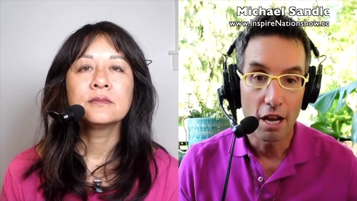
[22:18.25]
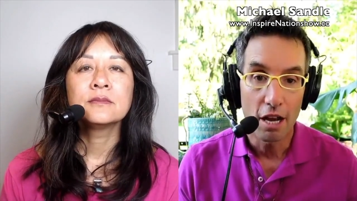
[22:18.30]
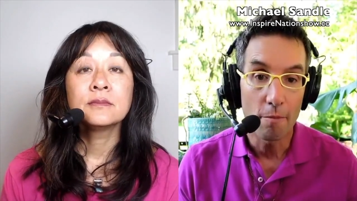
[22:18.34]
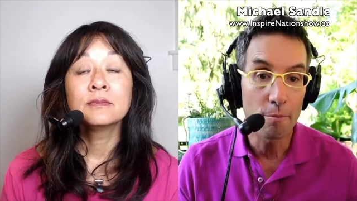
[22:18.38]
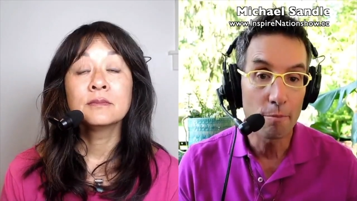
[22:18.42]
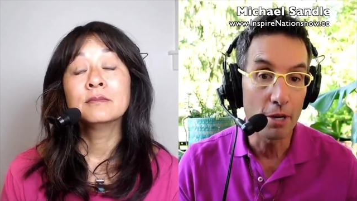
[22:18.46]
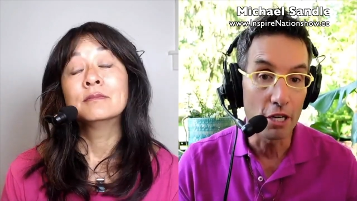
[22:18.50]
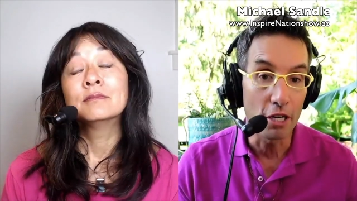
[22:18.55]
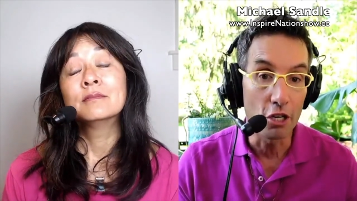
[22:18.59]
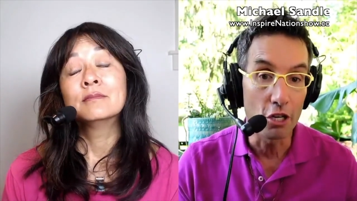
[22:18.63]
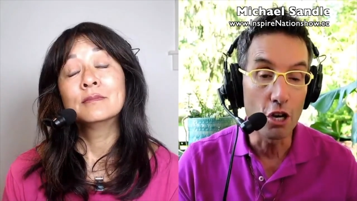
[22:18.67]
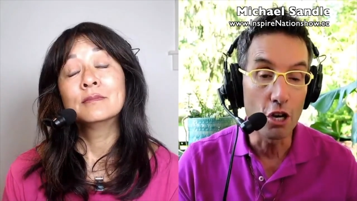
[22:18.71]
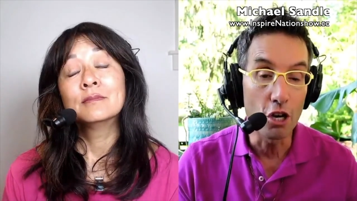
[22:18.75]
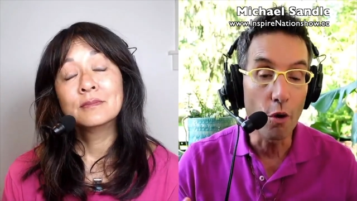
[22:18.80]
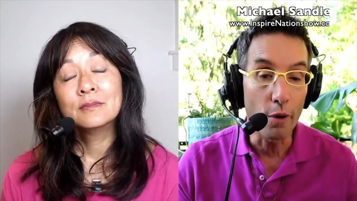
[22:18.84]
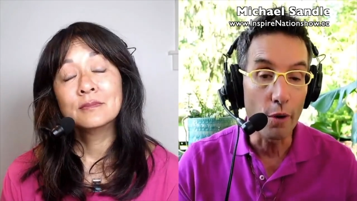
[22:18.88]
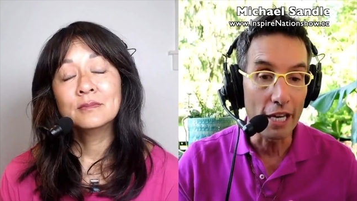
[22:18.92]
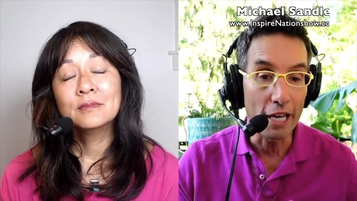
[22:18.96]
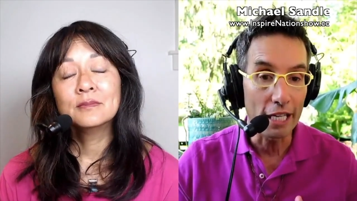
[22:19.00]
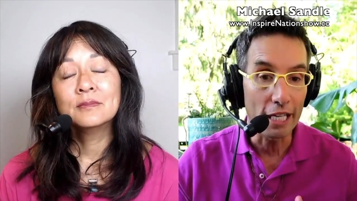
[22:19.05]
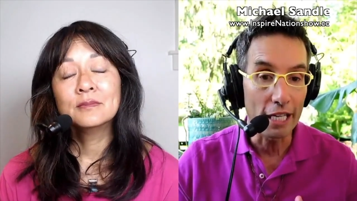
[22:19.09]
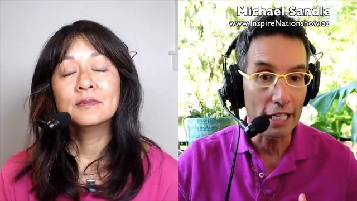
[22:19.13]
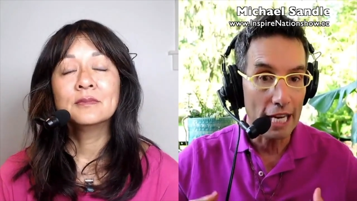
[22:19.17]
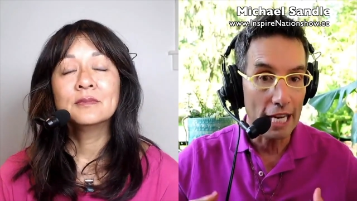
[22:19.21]
Speaker 1: But no,
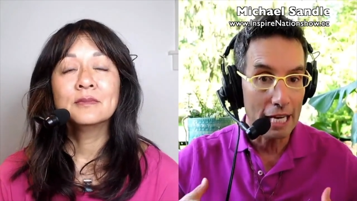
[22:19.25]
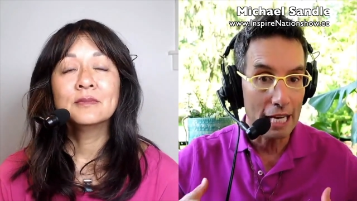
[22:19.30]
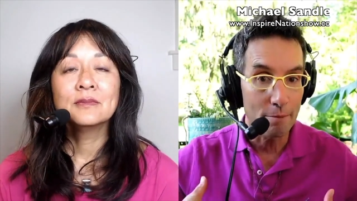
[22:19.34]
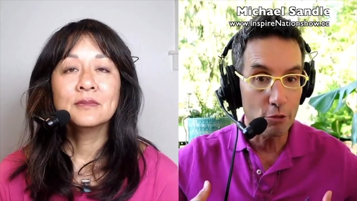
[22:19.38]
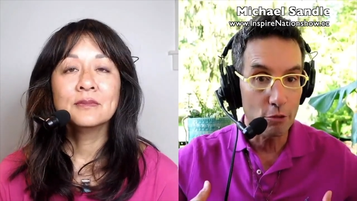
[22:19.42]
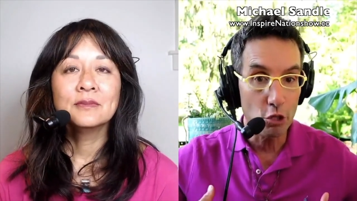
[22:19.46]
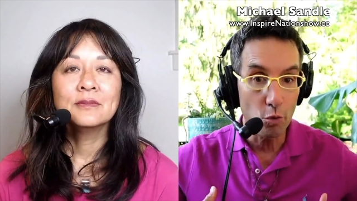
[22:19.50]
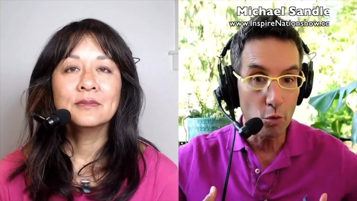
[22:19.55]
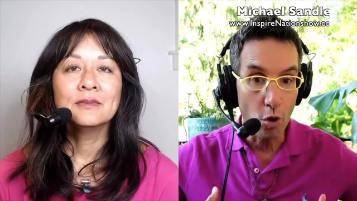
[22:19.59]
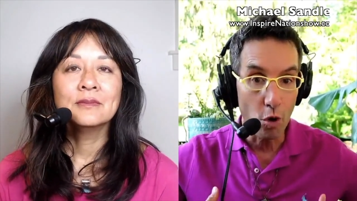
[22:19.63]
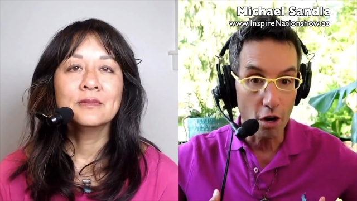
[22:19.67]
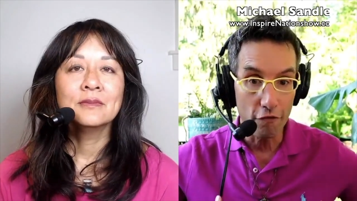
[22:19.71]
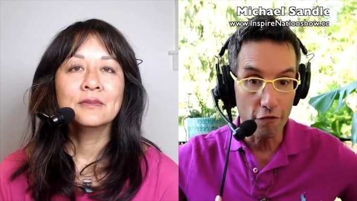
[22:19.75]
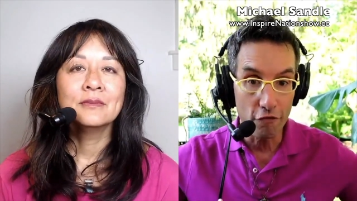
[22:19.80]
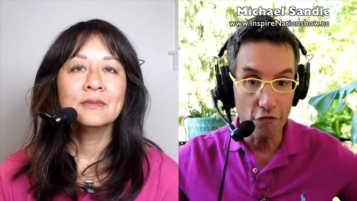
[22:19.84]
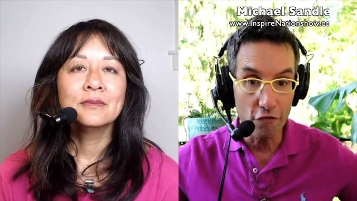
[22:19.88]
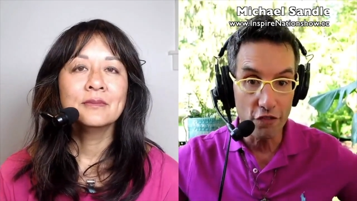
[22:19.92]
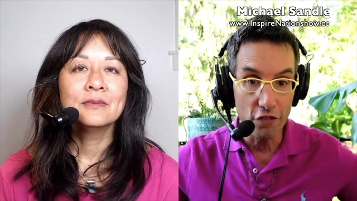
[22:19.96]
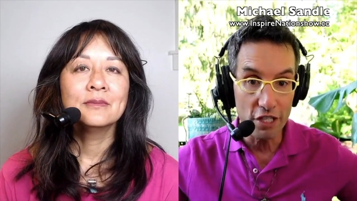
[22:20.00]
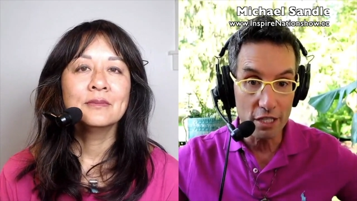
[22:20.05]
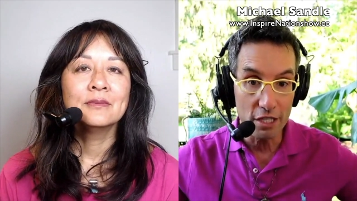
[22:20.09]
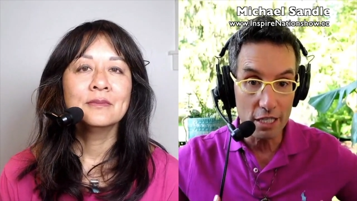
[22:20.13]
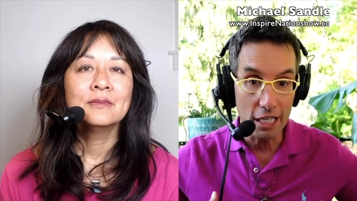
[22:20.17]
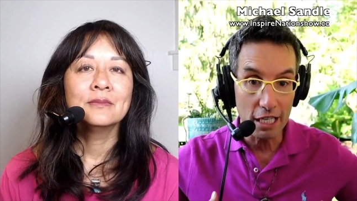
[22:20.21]
it came to our
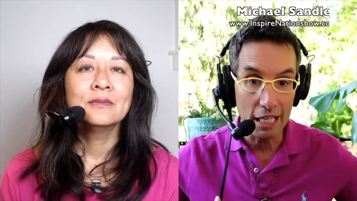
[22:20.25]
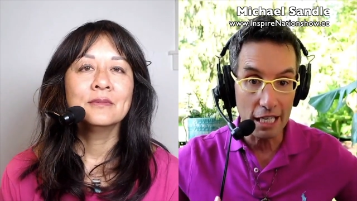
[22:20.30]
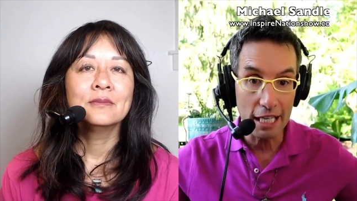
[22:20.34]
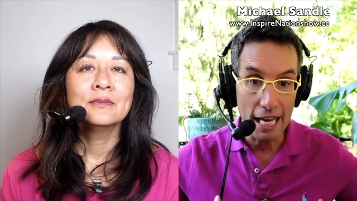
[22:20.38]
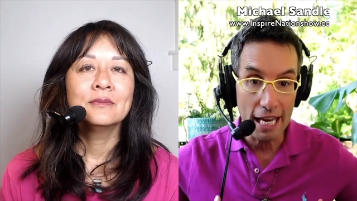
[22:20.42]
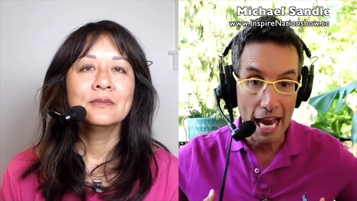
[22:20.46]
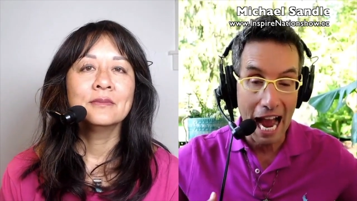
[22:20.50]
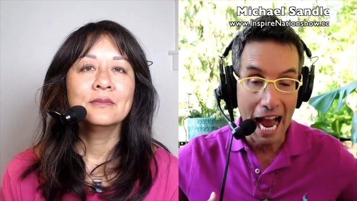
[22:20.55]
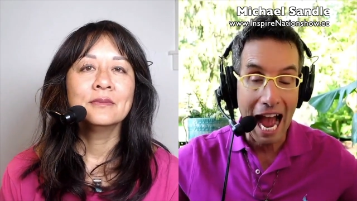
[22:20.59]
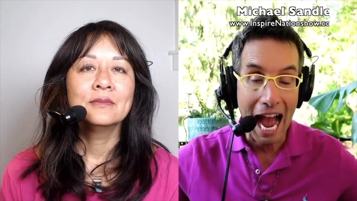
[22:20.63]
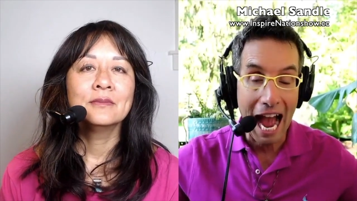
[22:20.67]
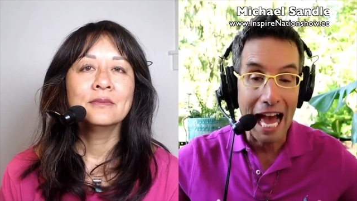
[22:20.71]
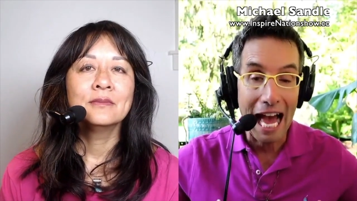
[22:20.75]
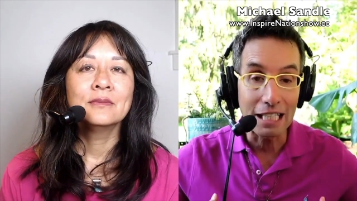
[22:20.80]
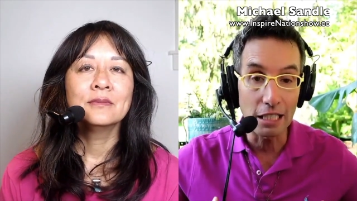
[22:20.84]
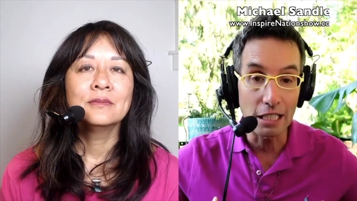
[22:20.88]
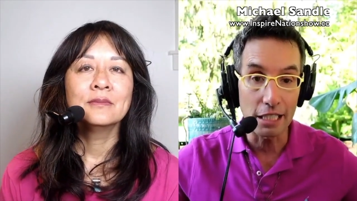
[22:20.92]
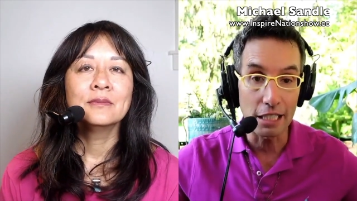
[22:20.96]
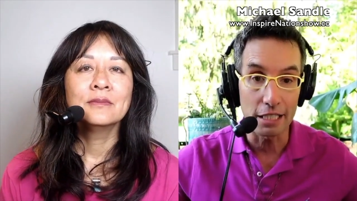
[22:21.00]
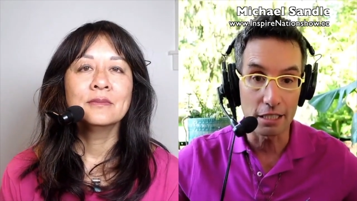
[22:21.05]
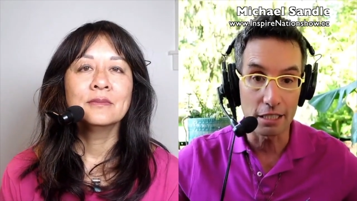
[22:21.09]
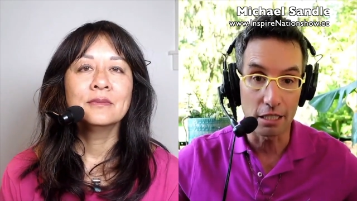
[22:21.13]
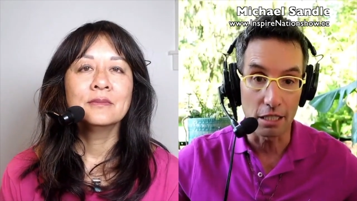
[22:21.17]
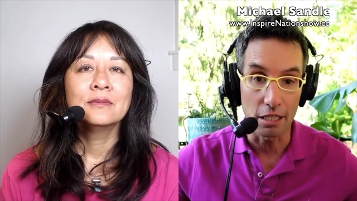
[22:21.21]

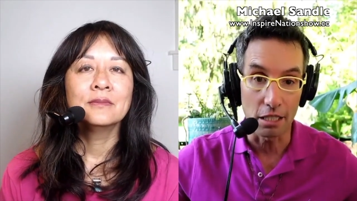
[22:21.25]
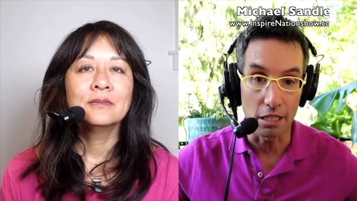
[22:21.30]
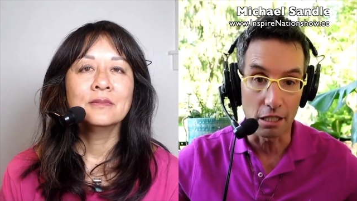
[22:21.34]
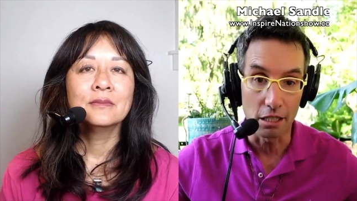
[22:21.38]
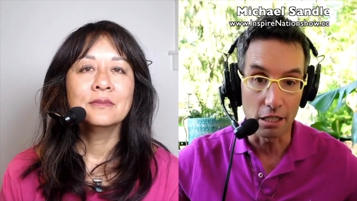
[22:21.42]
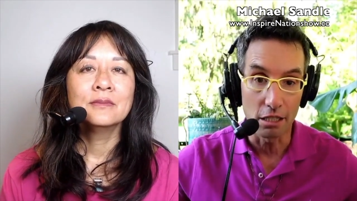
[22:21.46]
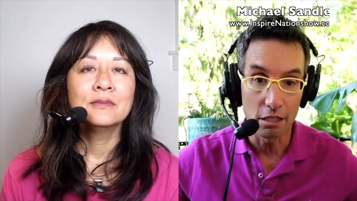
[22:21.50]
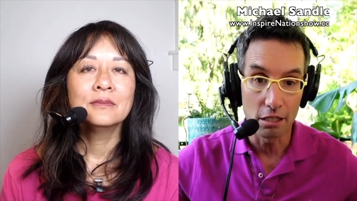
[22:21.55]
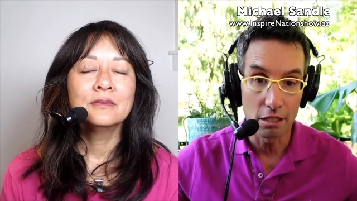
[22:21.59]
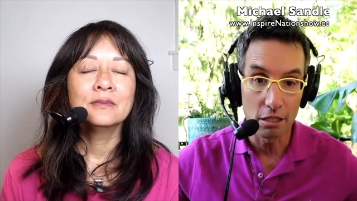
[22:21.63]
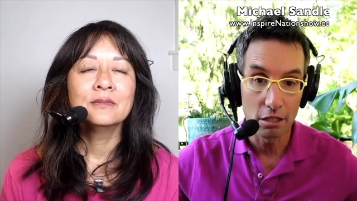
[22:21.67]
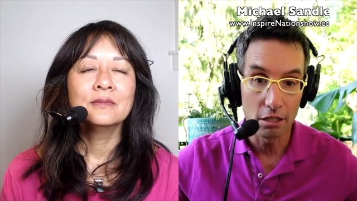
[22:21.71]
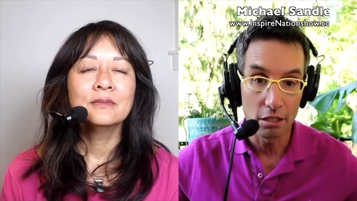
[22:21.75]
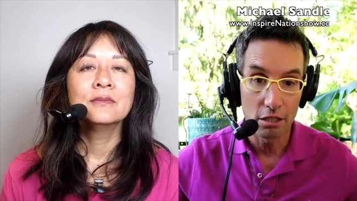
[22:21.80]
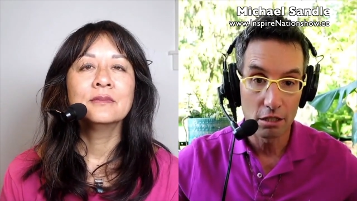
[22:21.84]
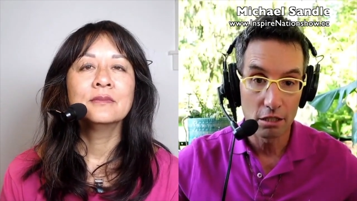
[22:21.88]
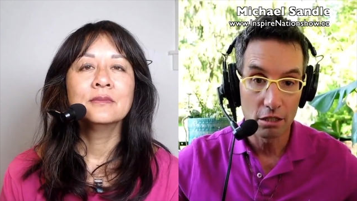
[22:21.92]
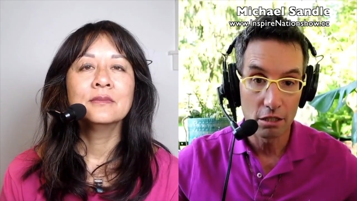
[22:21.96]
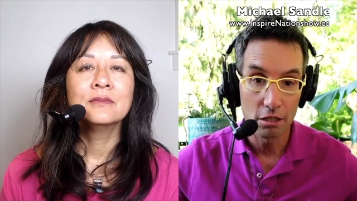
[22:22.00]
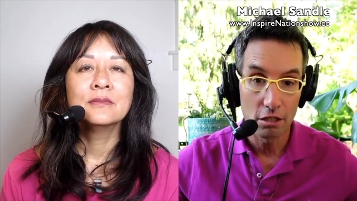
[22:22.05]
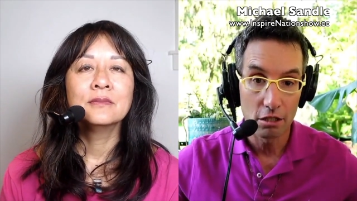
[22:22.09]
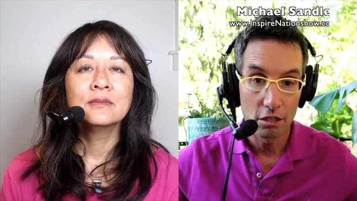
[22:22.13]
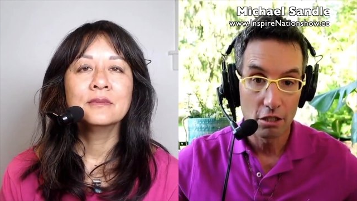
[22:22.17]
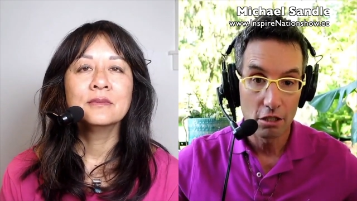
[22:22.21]
physicality
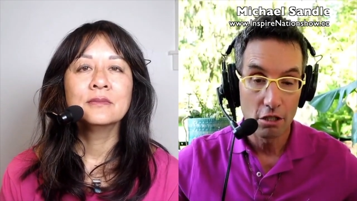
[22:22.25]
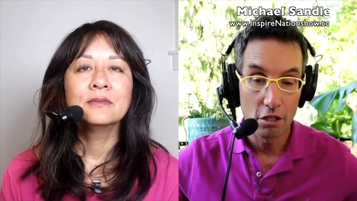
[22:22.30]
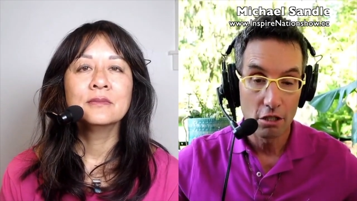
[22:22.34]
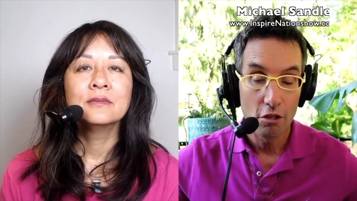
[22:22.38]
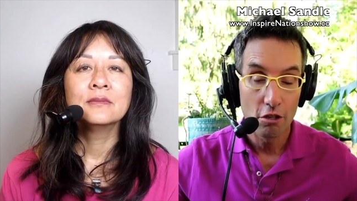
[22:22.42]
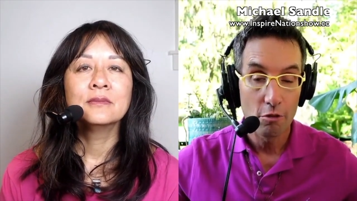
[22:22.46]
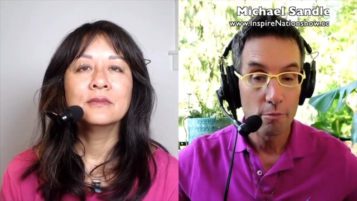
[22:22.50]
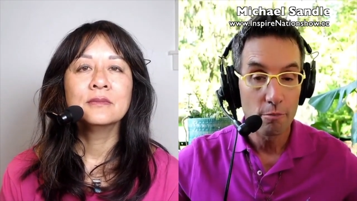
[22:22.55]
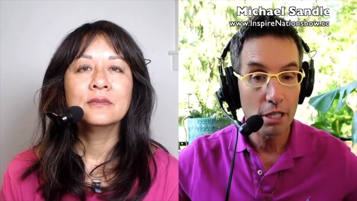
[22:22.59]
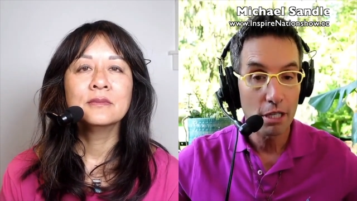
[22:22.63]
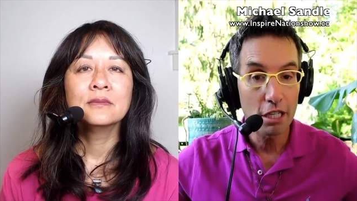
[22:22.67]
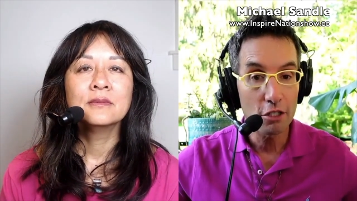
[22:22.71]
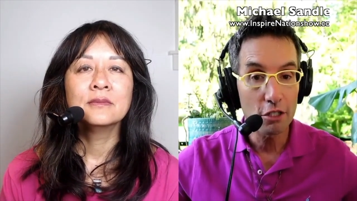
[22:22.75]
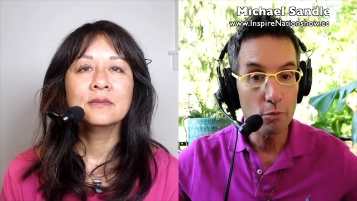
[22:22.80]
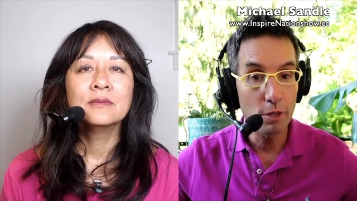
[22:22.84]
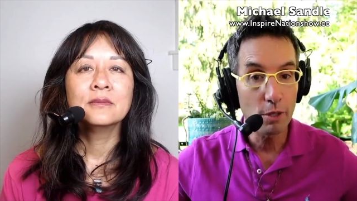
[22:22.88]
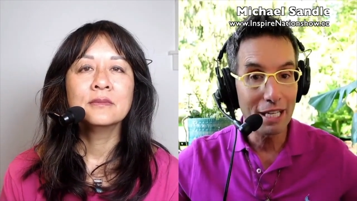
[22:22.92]
because we